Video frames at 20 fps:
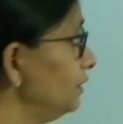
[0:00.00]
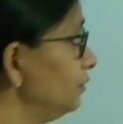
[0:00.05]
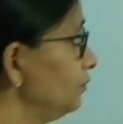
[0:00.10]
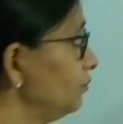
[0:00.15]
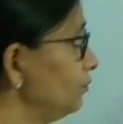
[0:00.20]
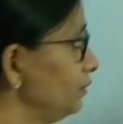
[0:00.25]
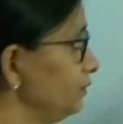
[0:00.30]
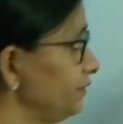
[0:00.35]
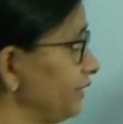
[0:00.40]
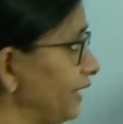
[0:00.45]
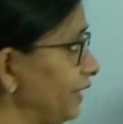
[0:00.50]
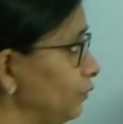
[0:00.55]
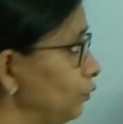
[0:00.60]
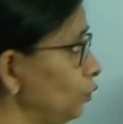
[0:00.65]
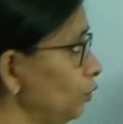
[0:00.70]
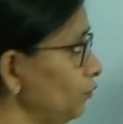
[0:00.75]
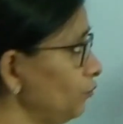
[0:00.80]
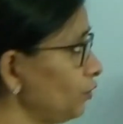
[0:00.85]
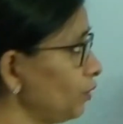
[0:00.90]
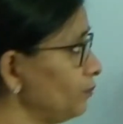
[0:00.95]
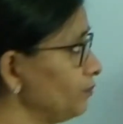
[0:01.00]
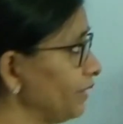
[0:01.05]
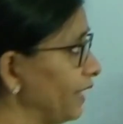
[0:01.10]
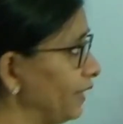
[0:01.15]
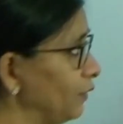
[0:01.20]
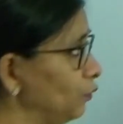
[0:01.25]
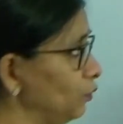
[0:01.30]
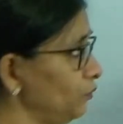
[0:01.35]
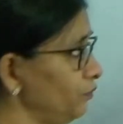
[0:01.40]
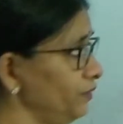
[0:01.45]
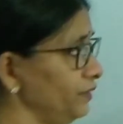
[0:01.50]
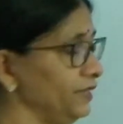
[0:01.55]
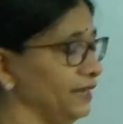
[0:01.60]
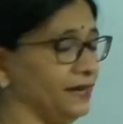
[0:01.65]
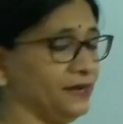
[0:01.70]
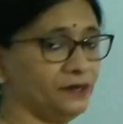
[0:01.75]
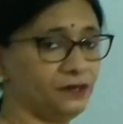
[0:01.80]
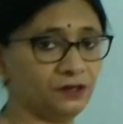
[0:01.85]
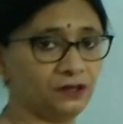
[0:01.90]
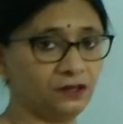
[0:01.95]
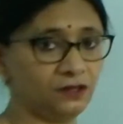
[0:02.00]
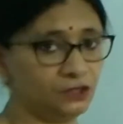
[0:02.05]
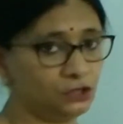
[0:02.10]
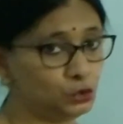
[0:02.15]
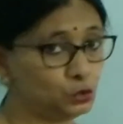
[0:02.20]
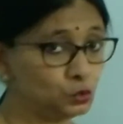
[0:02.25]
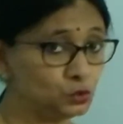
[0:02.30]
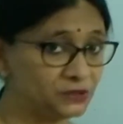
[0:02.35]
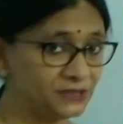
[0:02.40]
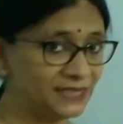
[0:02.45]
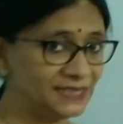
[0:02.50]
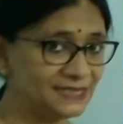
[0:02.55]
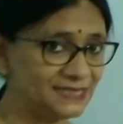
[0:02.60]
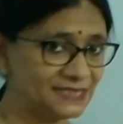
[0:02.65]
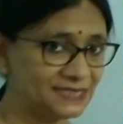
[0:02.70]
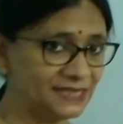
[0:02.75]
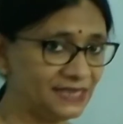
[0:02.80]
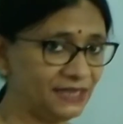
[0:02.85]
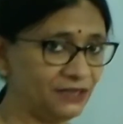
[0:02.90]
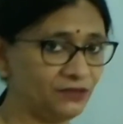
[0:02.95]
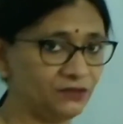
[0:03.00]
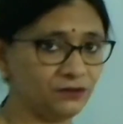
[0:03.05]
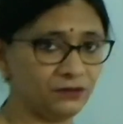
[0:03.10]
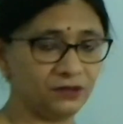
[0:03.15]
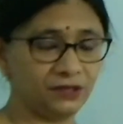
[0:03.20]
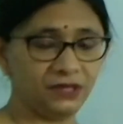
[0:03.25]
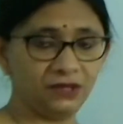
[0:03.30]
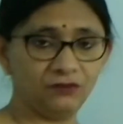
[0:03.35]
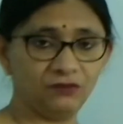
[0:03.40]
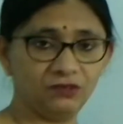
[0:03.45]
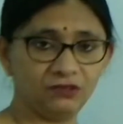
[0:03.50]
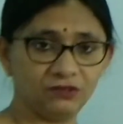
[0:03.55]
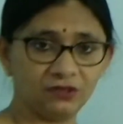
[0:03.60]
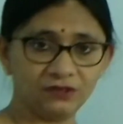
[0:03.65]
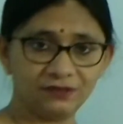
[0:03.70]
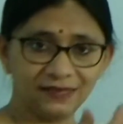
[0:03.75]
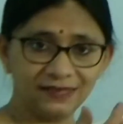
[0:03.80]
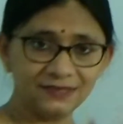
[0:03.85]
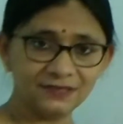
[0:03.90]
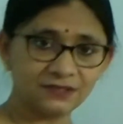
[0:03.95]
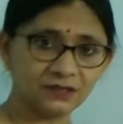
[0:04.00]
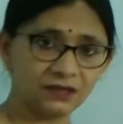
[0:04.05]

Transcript: Zygote, from zygote we get two-cell stage in which the cells